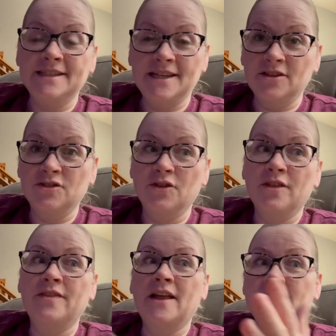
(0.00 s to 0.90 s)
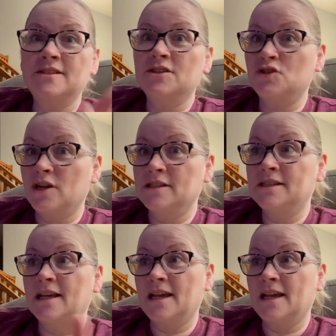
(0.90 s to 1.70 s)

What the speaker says: tells her that that's the dress